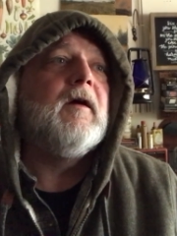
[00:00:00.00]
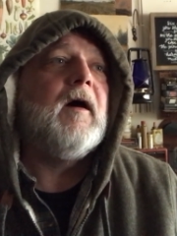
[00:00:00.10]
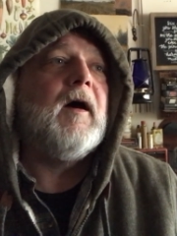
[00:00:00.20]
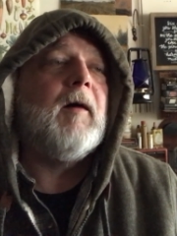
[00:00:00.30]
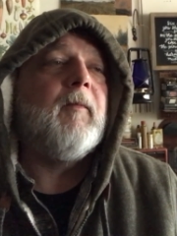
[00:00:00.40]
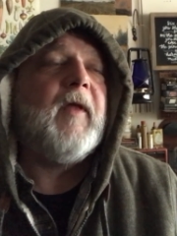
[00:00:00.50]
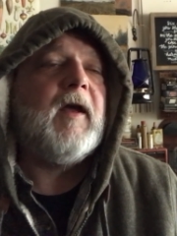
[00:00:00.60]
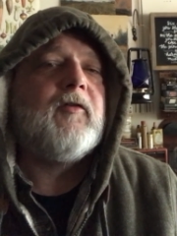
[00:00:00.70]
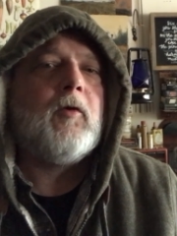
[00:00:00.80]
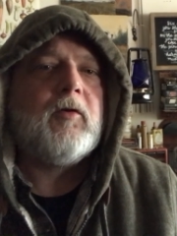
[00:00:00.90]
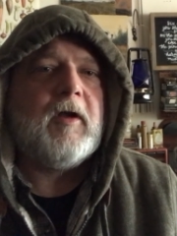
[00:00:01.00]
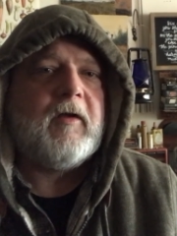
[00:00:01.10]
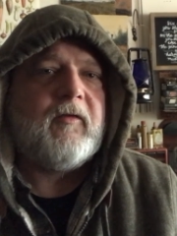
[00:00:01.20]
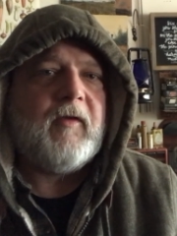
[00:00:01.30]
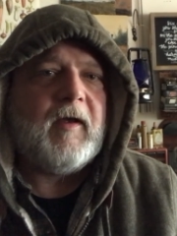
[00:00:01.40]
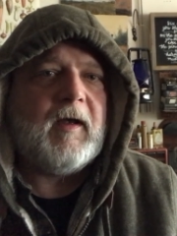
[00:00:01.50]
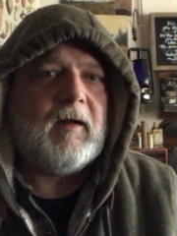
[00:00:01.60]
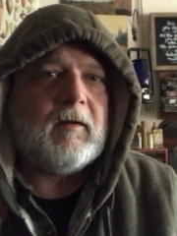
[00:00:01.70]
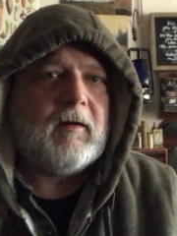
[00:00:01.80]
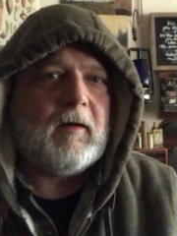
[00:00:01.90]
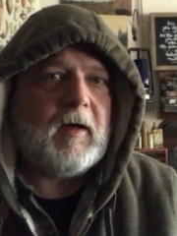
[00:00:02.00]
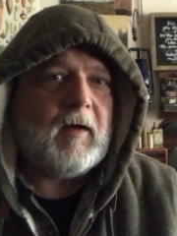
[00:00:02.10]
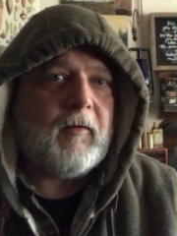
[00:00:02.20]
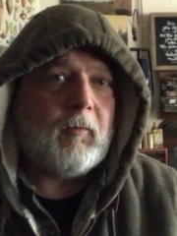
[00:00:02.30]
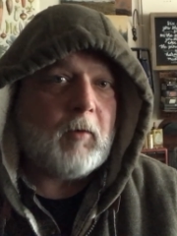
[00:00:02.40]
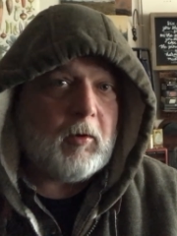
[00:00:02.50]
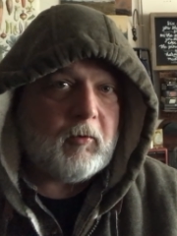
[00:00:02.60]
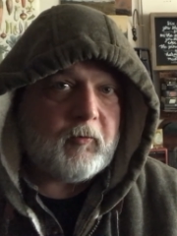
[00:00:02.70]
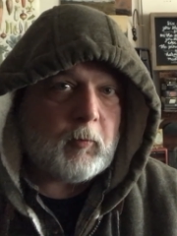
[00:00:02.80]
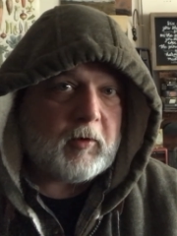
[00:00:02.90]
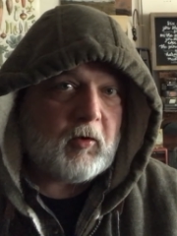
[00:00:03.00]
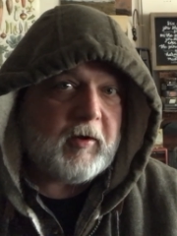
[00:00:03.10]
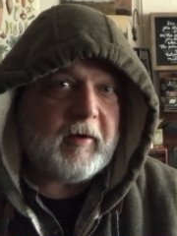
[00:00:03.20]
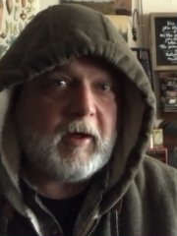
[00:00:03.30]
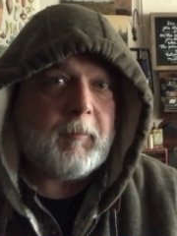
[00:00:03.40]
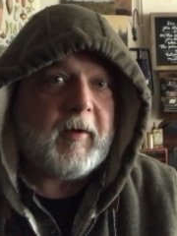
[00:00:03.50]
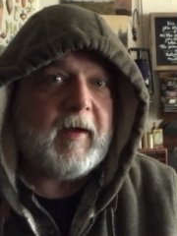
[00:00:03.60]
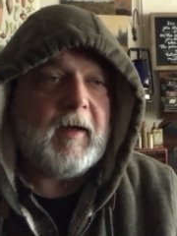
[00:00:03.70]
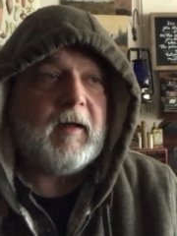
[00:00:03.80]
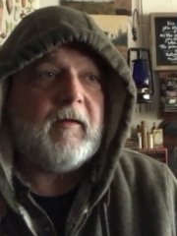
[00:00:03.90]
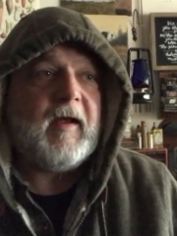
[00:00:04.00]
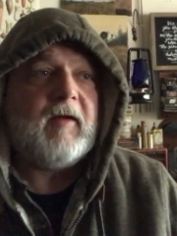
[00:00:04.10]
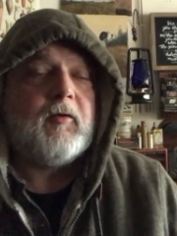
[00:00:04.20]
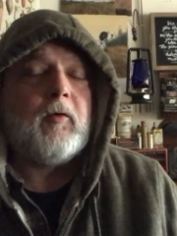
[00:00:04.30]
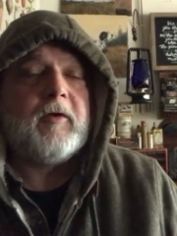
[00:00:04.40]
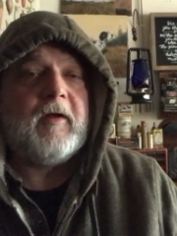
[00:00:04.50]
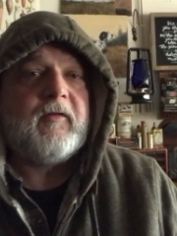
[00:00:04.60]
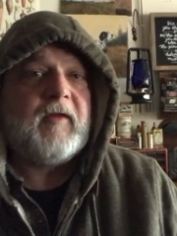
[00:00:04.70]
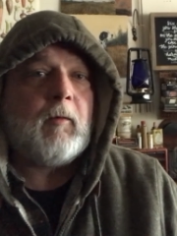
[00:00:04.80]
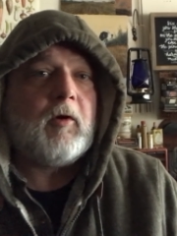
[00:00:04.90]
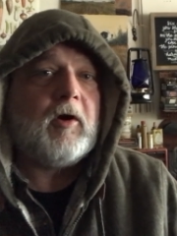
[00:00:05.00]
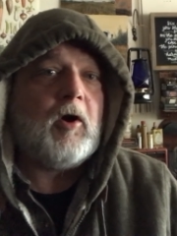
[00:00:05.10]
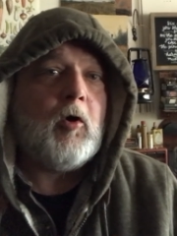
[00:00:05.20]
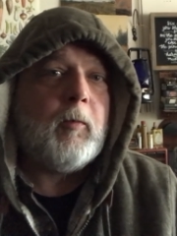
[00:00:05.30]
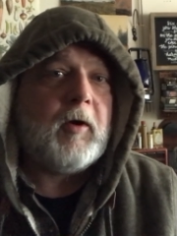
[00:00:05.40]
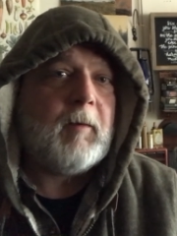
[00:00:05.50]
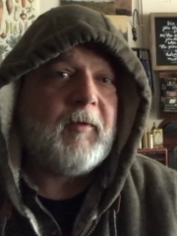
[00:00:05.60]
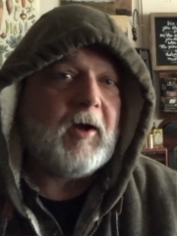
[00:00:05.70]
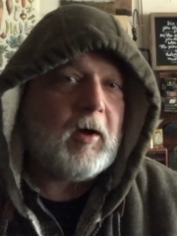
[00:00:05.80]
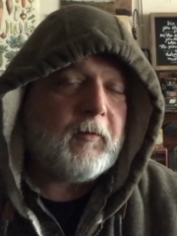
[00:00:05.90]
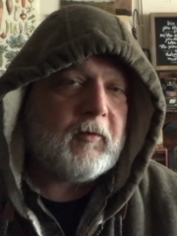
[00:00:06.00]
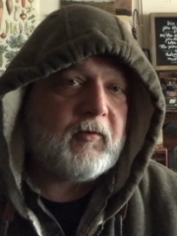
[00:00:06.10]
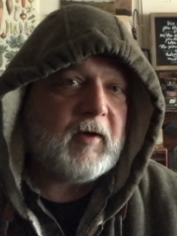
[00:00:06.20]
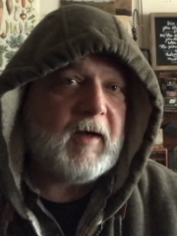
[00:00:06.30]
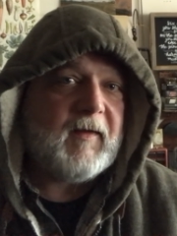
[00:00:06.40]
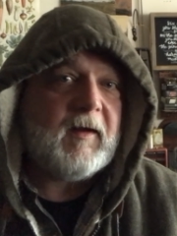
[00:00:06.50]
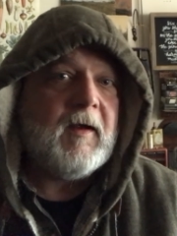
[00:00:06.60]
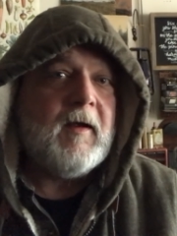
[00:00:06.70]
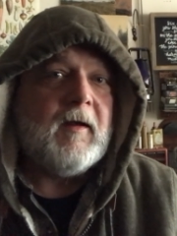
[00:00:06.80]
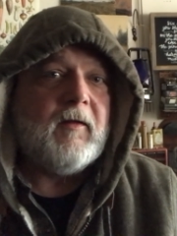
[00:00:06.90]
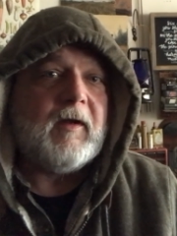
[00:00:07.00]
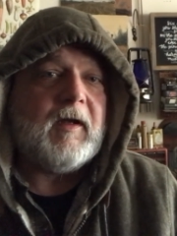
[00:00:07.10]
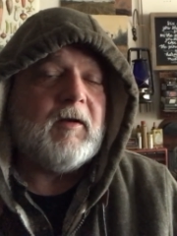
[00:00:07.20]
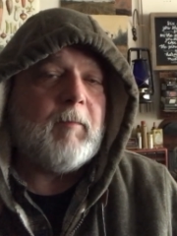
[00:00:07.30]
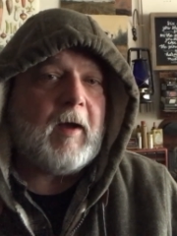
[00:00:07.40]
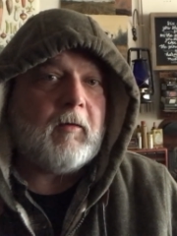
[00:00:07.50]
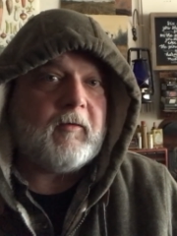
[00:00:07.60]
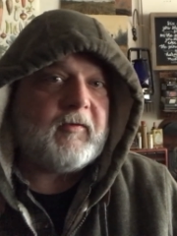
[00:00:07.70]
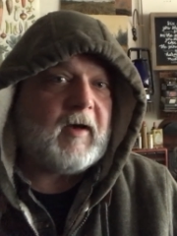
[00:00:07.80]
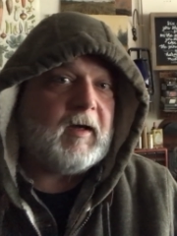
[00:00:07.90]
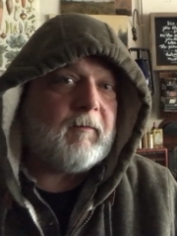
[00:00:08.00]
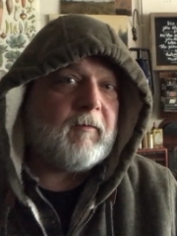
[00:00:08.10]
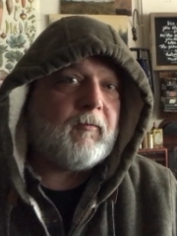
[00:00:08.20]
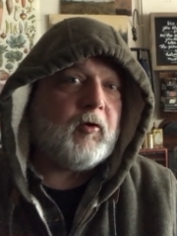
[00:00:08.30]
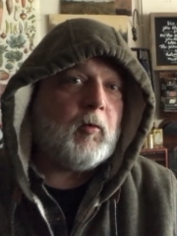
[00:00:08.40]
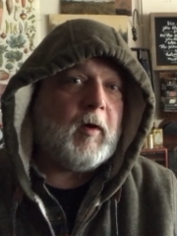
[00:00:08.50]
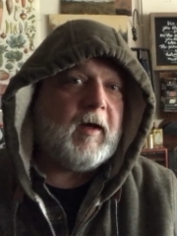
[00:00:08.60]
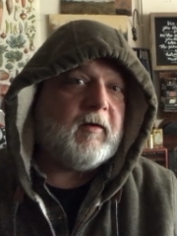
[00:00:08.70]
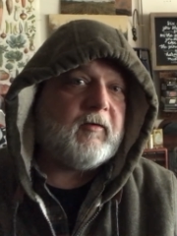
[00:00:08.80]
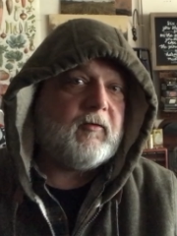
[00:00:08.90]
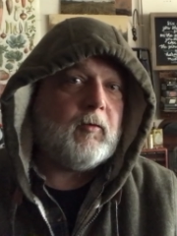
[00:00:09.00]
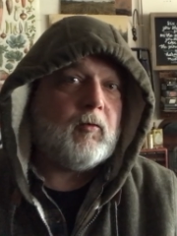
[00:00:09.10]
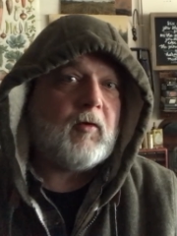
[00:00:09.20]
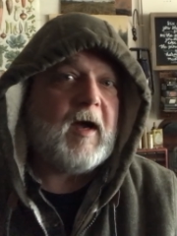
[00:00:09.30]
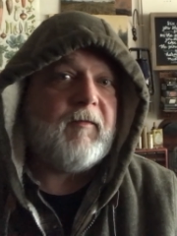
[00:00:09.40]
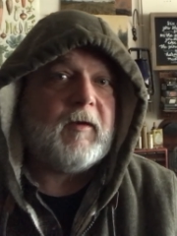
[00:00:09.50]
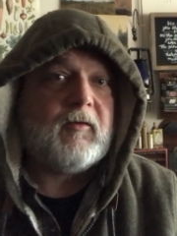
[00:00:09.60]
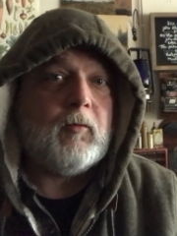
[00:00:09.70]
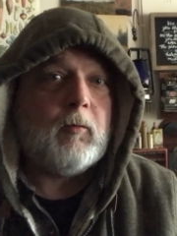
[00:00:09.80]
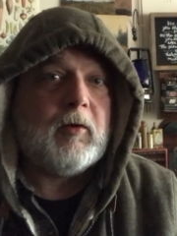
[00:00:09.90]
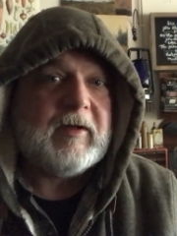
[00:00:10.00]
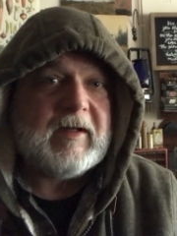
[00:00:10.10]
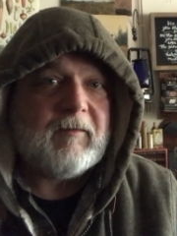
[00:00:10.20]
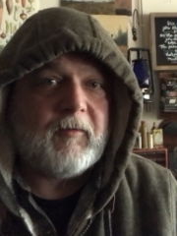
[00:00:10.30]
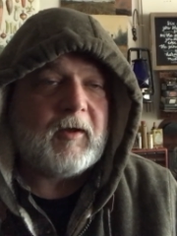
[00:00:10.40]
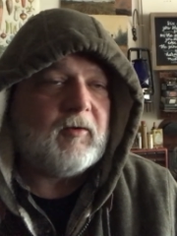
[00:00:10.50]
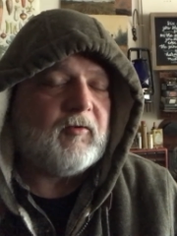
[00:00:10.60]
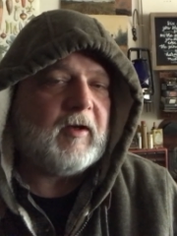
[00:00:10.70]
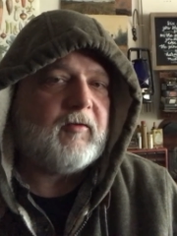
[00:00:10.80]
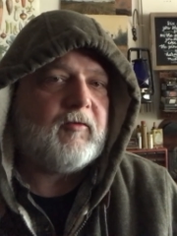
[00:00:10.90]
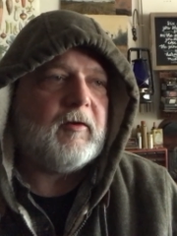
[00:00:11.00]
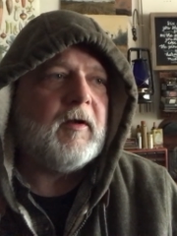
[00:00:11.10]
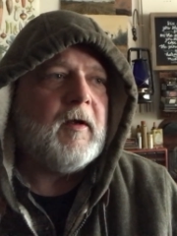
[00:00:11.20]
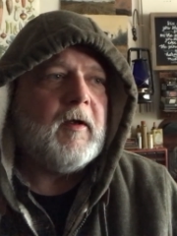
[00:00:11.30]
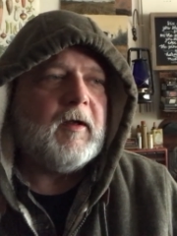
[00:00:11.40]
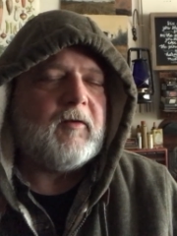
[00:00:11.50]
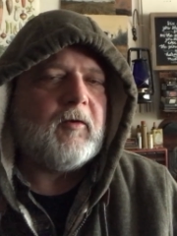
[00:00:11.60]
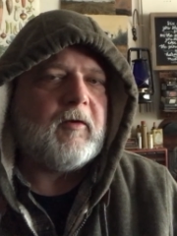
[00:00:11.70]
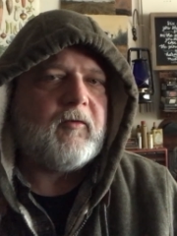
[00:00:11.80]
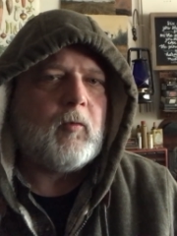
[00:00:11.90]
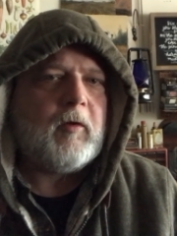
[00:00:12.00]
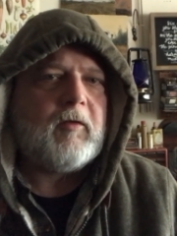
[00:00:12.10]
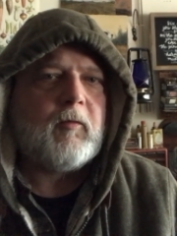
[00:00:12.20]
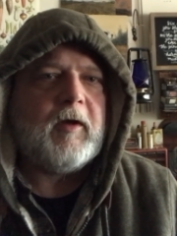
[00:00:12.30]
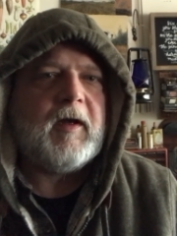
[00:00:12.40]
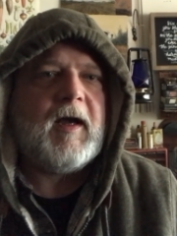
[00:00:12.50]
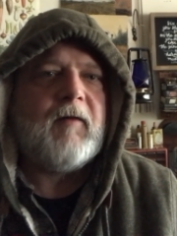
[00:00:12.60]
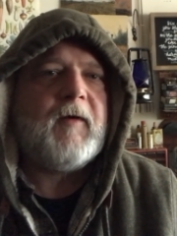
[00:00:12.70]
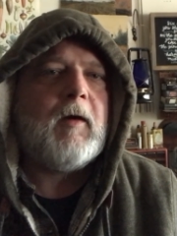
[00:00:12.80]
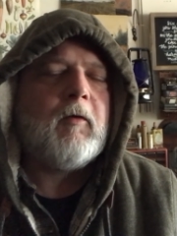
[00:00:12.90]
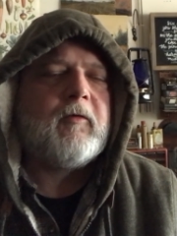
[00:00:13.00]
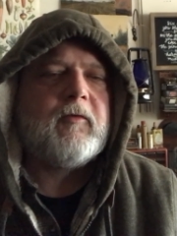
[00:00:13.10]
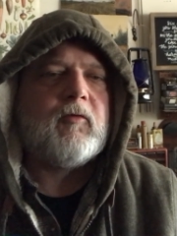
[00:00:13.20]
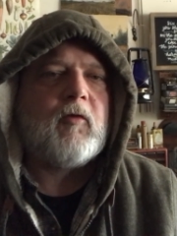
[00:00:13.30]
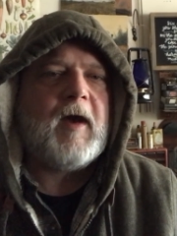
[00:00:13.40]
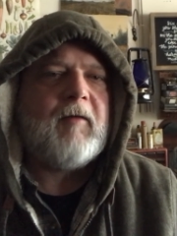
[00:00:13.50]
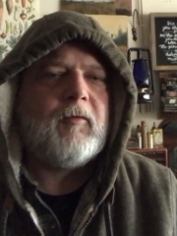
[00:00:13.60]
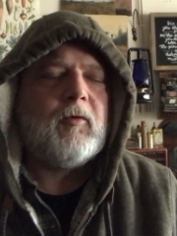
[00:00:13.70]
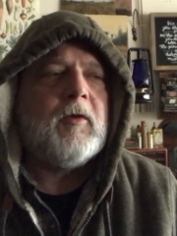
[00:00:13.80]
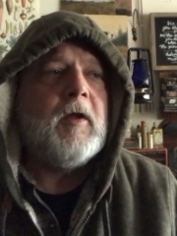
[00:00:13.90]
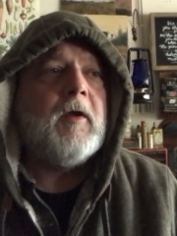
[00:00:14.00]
Um, they had told us that uh, the roads were clearing up ahead. They told us they were going to open up the other side, the, the inbound side of the freeways to traffic to relieve the congestion. It took us 23 and a half hours to travel